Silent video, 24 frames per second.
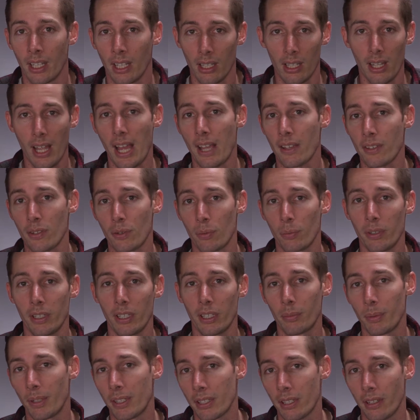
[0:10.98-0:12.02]
Last
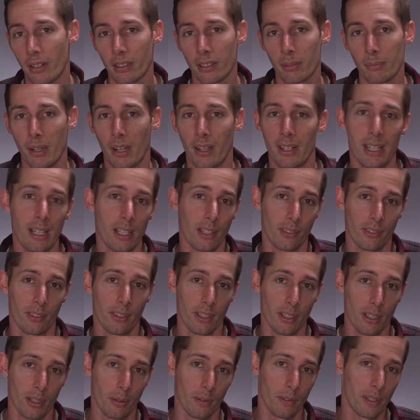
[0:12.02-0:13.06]
week we talked about
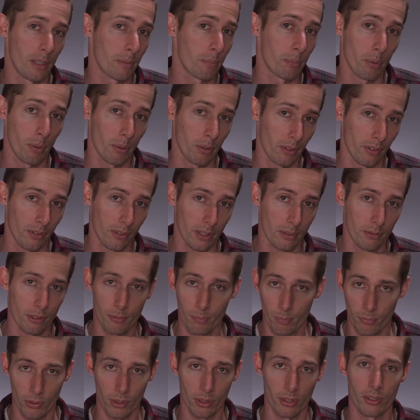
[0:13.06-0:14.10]
SEO and the importance of
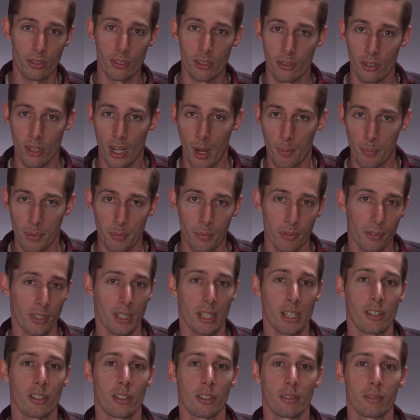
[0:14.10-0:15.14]
it, search engine
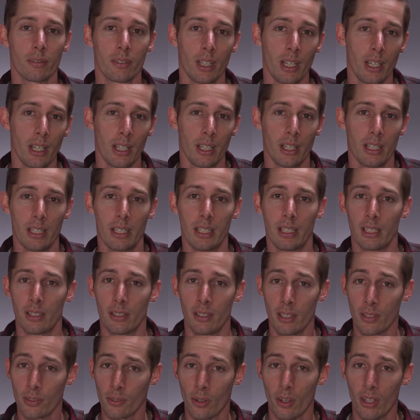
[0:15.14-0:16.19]
optimization, and
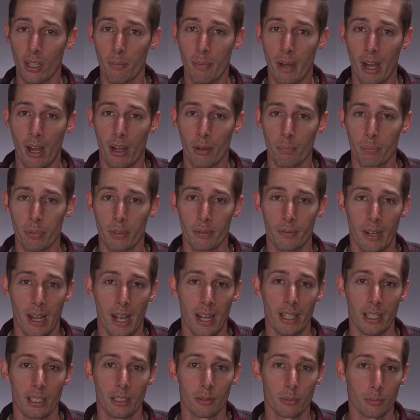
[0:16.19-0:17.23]
it's all about
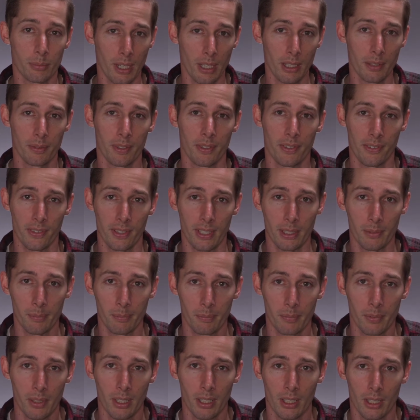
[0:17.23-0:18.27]
providing relevancy.
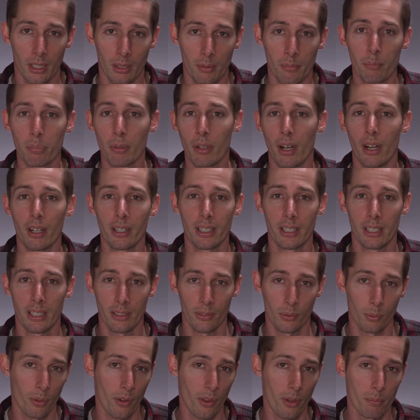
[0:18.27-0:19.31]
Blogging
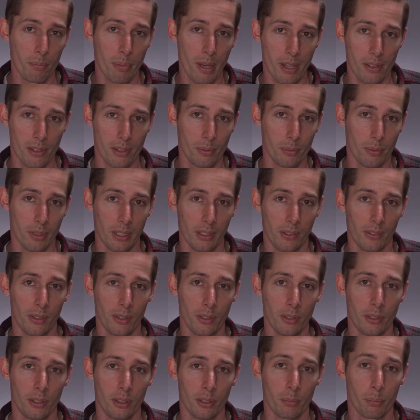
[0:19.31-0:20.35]
is one of the best ways that
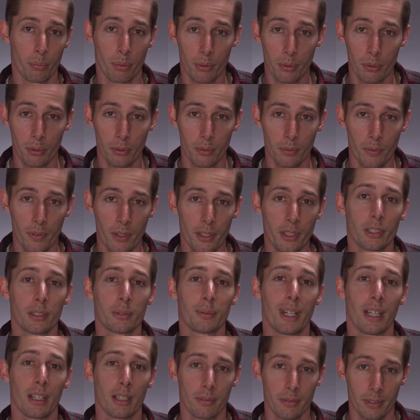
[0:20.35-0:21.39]
you can prove that you're
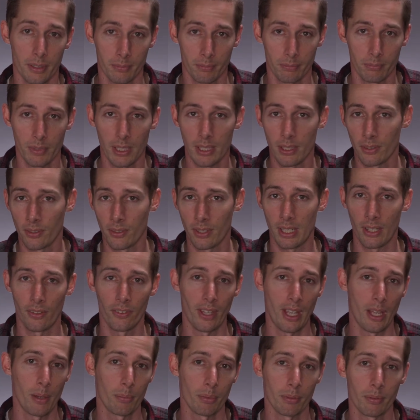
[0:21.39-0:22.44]
relevant. Here's an
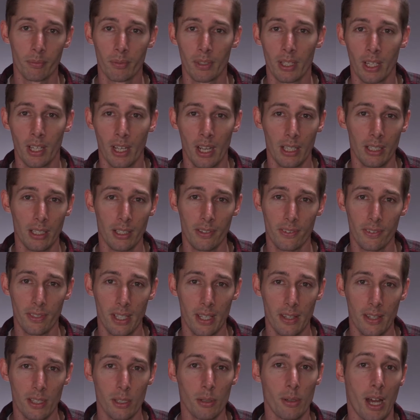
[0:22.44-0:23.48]
example. Let's
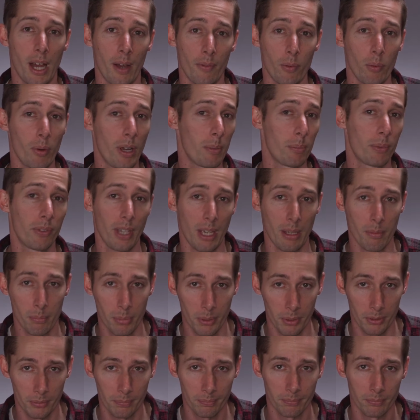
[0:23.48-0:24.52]
say that you have a website
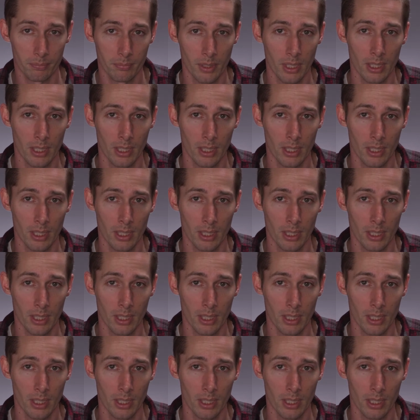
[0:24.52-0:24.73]
built.